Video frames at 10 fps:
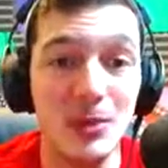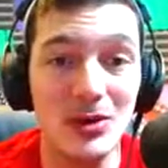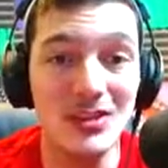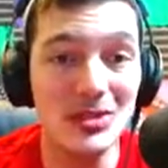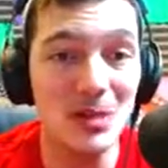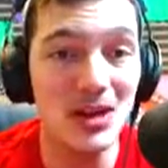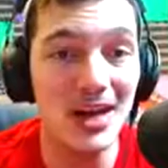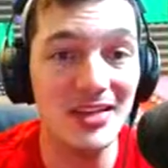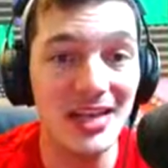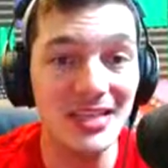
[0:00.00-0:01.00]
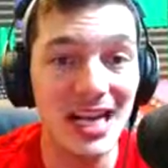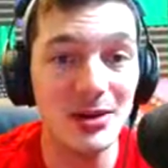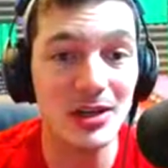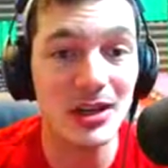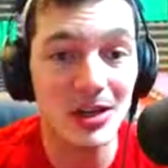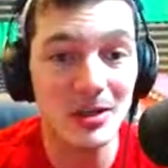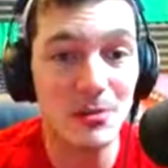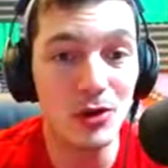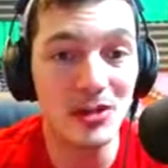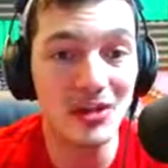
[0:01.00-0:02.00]
Poison spell on that tower. The
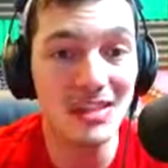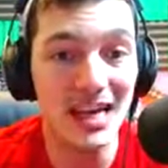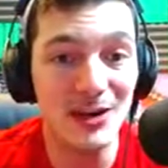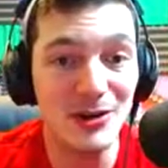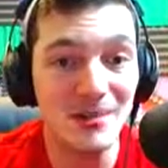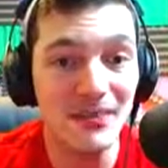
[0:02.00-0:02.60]
mortar's down.